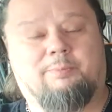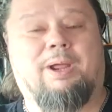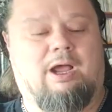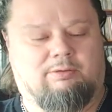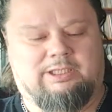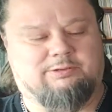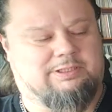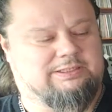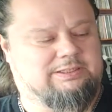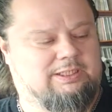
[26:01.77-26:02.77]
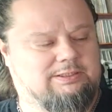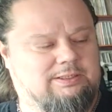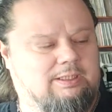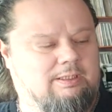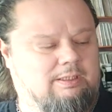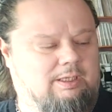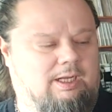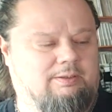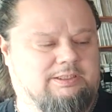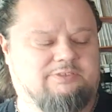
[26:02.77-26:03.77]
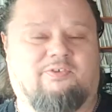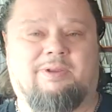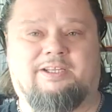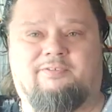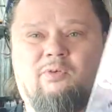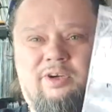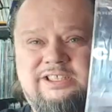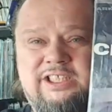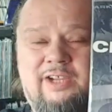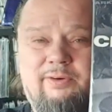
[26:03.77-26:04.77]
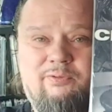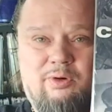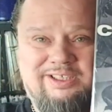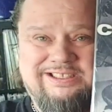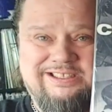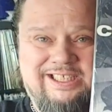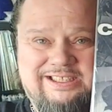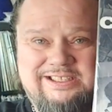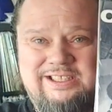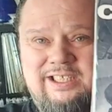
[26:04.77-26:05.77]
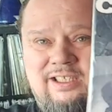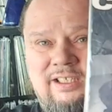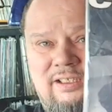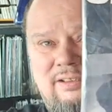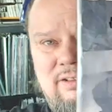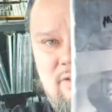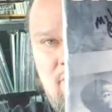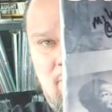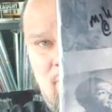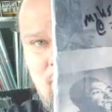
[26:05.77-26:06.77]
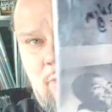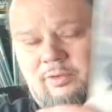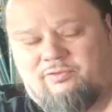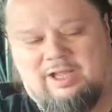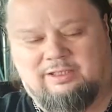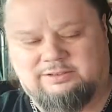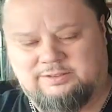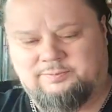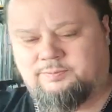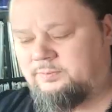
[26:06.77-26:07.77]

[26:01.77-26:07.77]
Powell, that's what that says. This is from 1947, 46. Number 12,000.